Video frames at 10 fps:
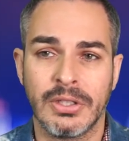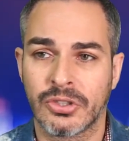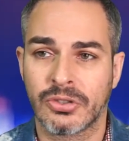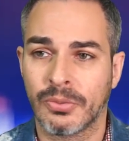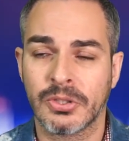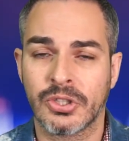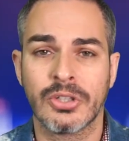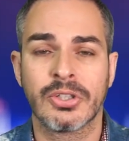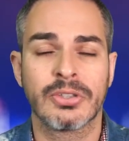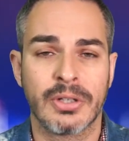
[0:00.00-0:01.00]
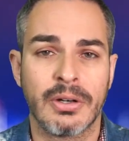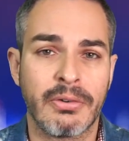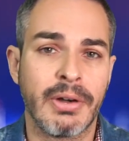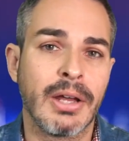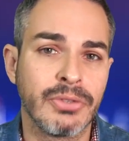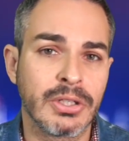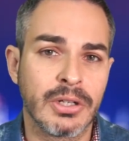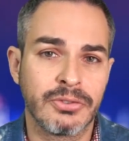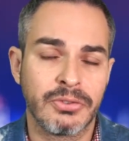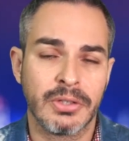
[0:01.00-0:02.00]
superchargers around the
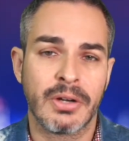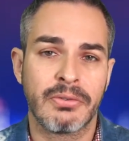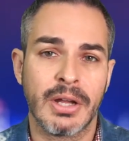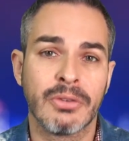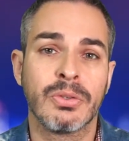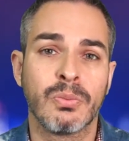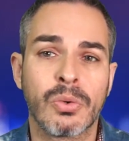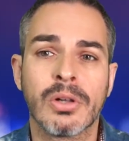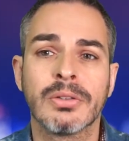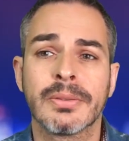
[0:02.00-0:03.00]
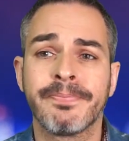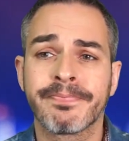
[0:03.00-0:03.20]
country and around the world.